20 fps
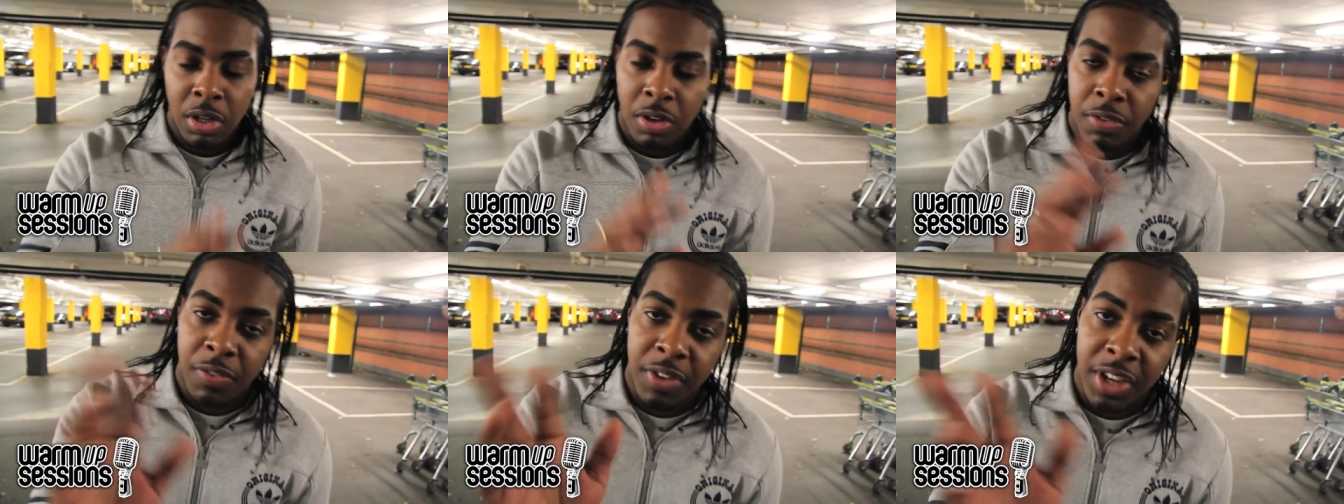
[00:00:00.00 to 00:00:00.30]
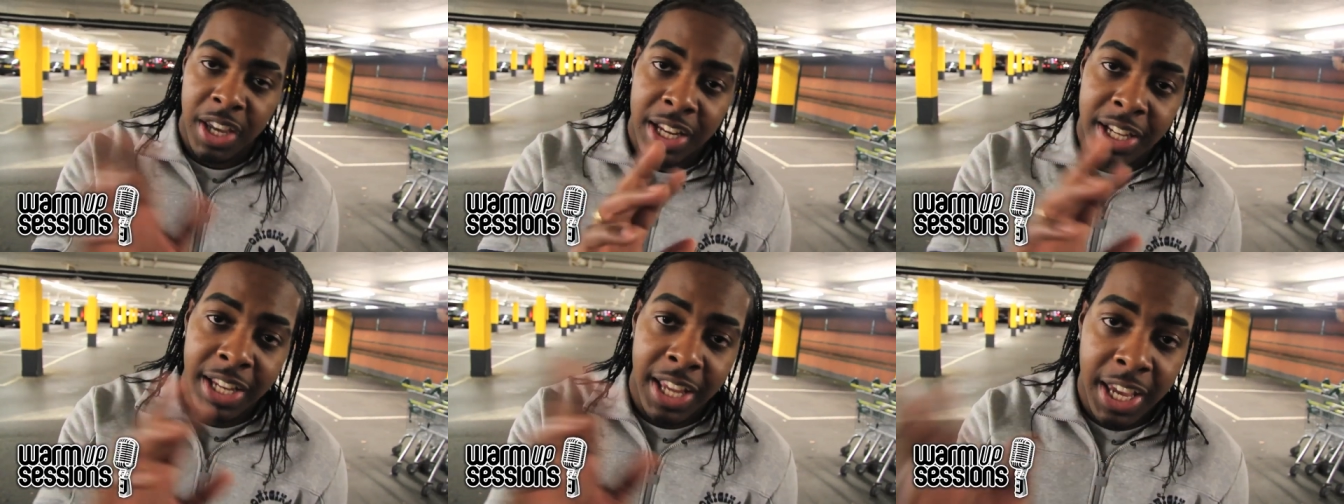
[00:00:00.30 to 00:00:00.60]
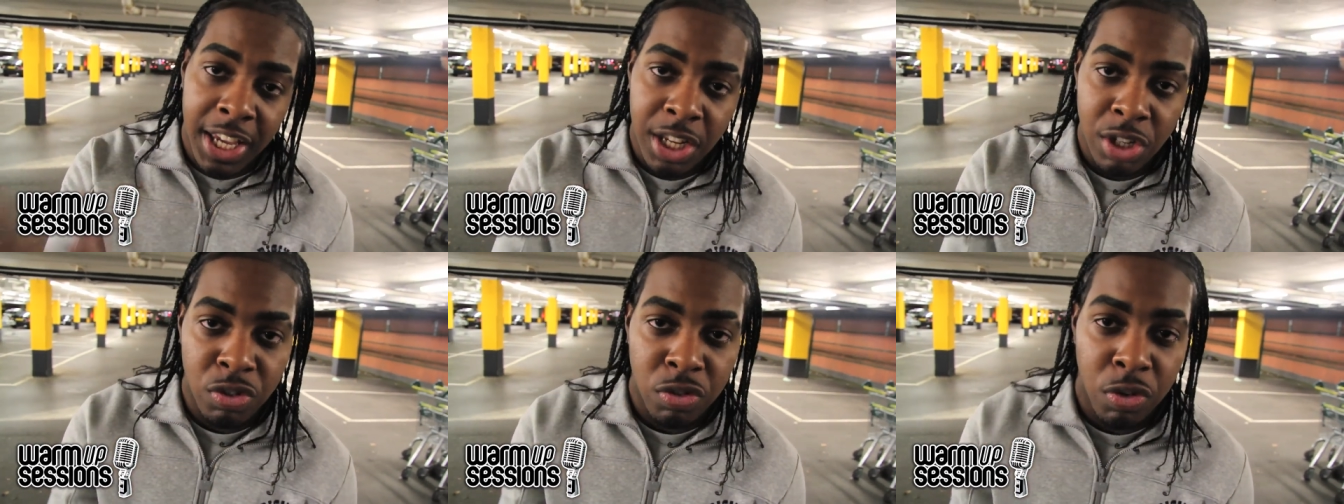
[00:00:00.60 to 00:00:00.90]
Forget the
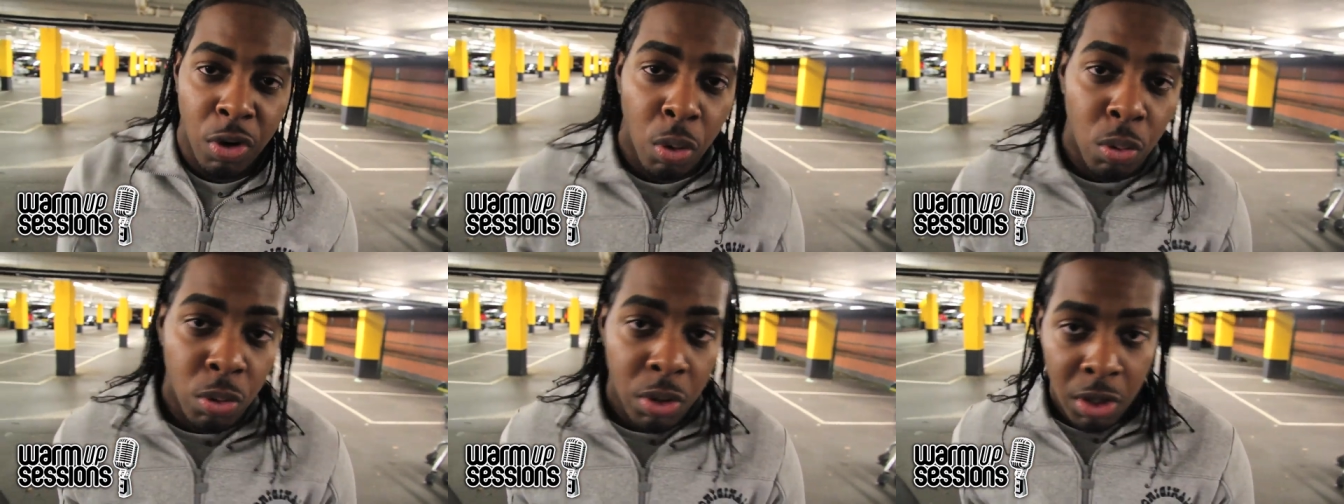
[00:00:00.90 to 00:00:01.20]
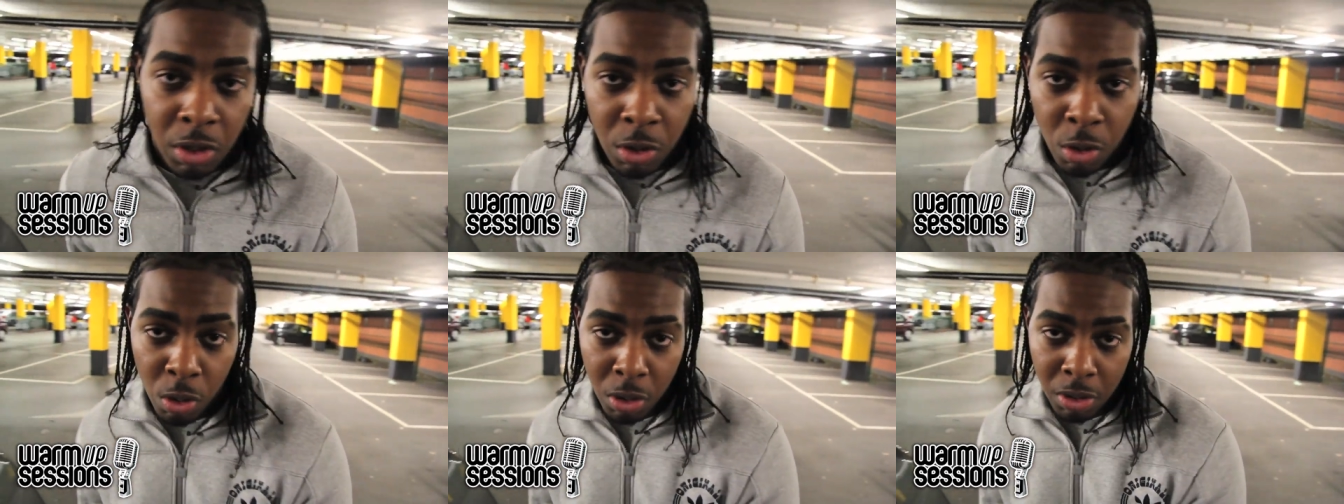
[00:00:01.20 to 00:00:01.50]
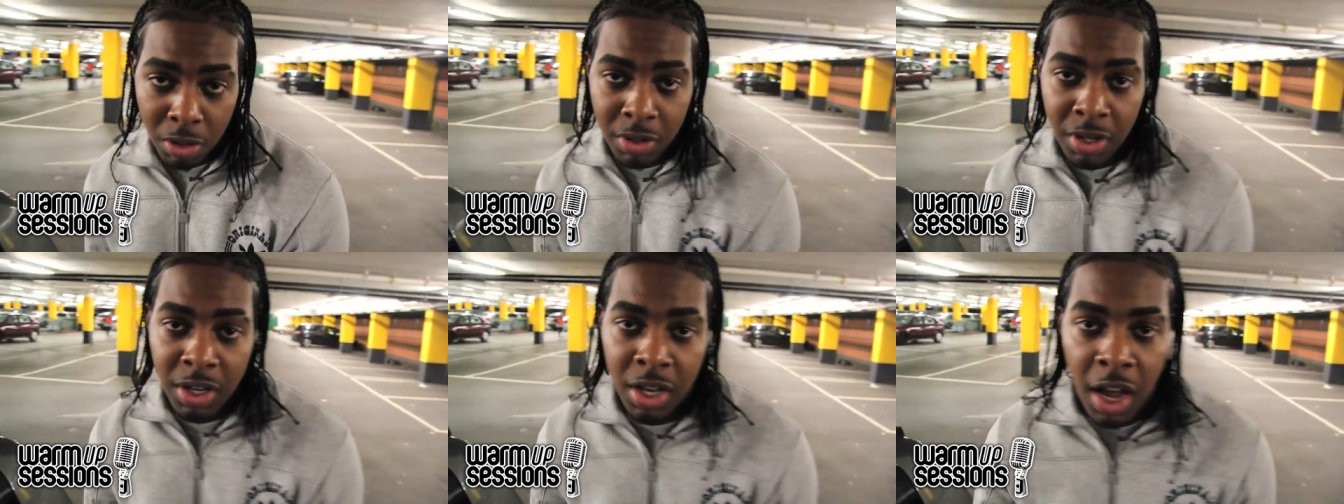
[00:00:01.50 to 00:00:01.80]
intro. Look,
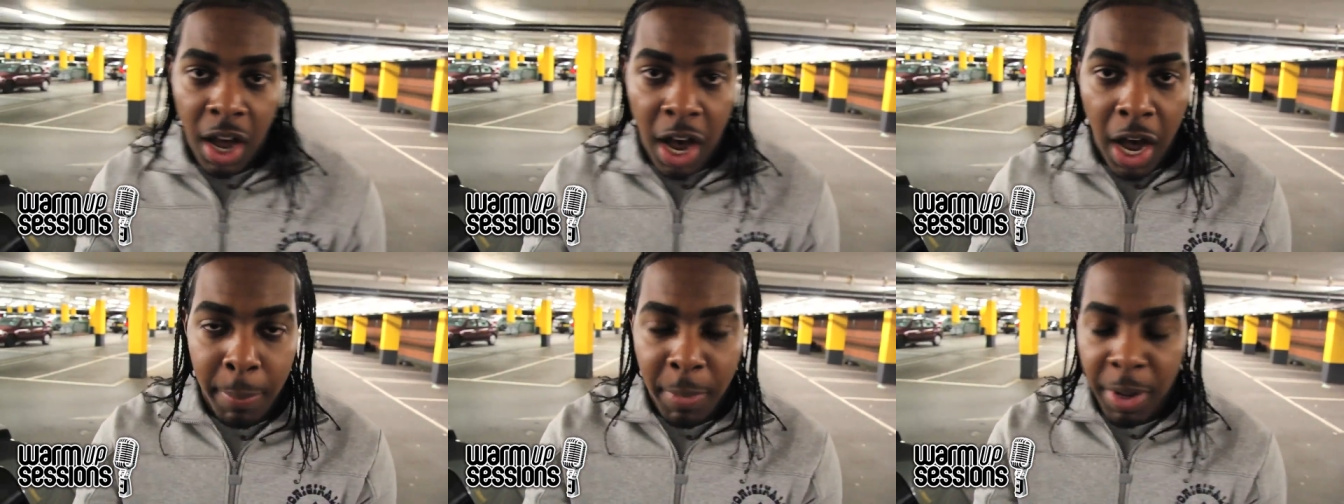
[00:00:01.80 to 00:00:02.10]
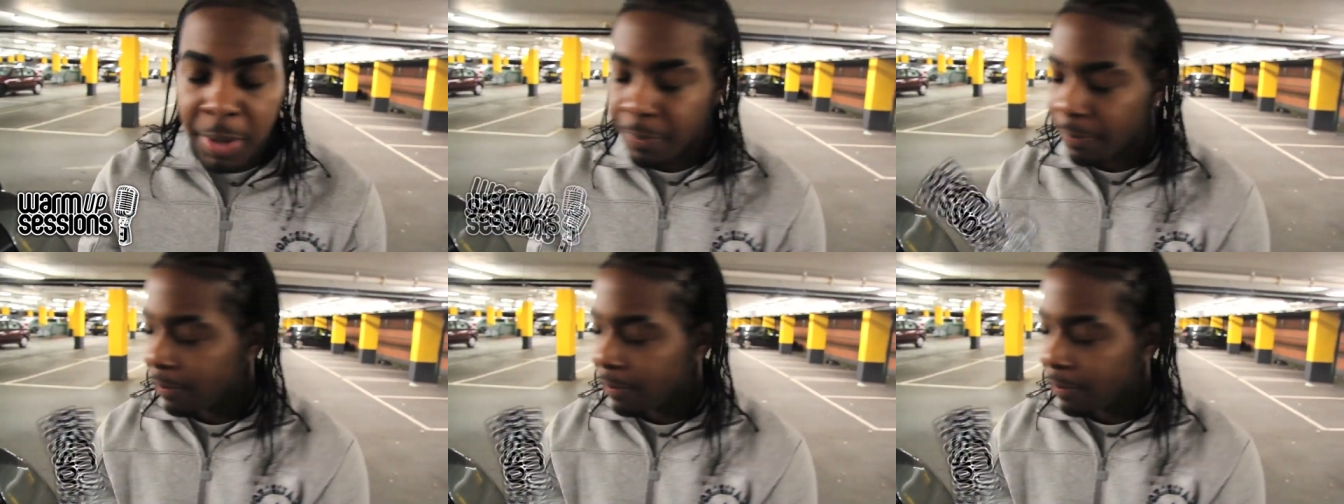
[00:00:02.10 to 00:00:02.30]
I'm a